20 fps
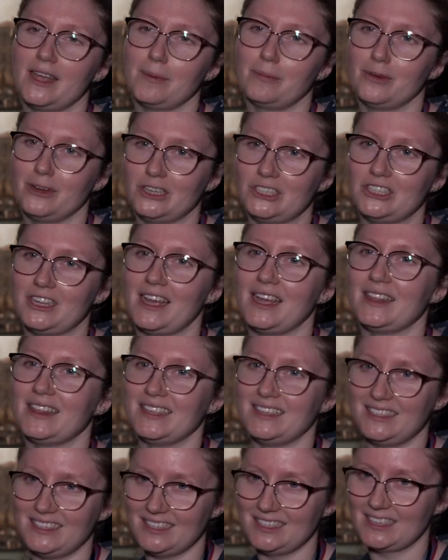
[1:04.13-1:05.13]
appreciate the
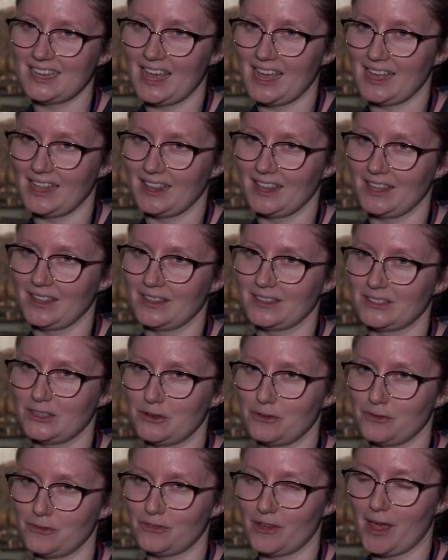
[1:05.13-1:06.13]
detail and the sort
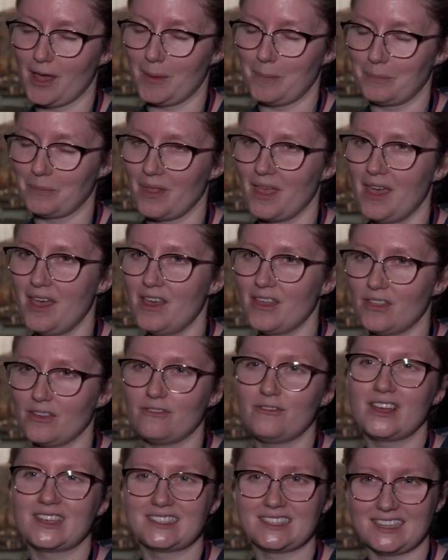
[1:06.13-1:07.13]
of the
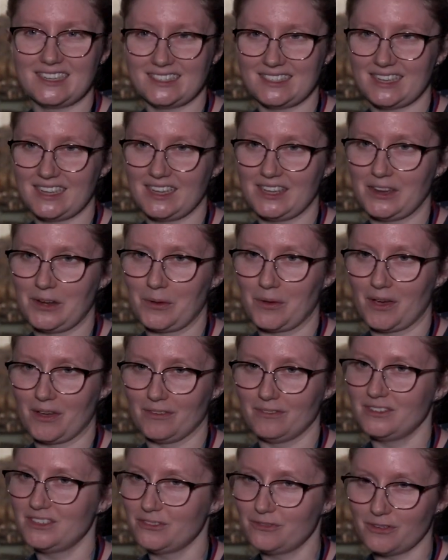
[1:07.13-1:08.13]
fascinating, kind
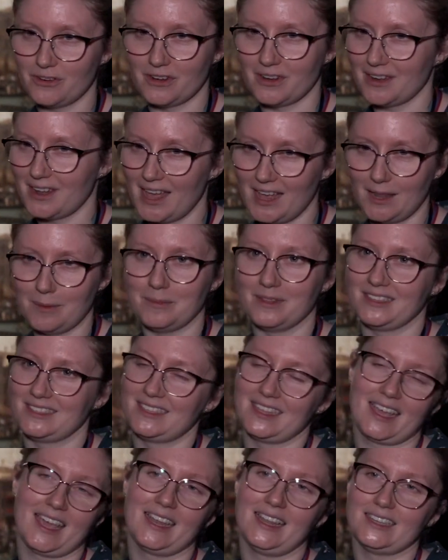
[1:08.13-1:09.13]
of different elements
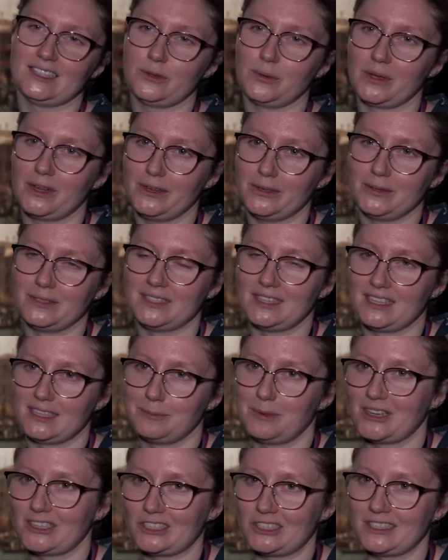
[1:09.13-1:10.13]
that Canaletto includes in these
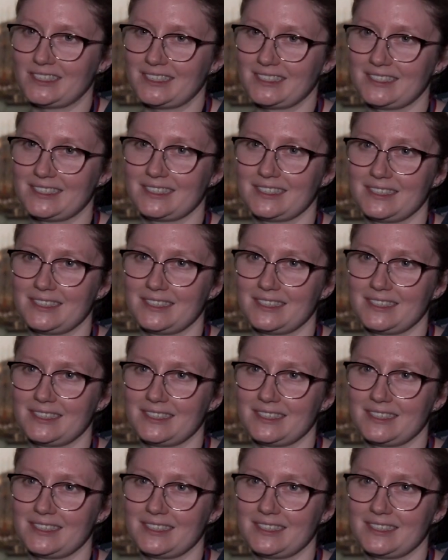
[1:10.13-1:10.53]
pictures.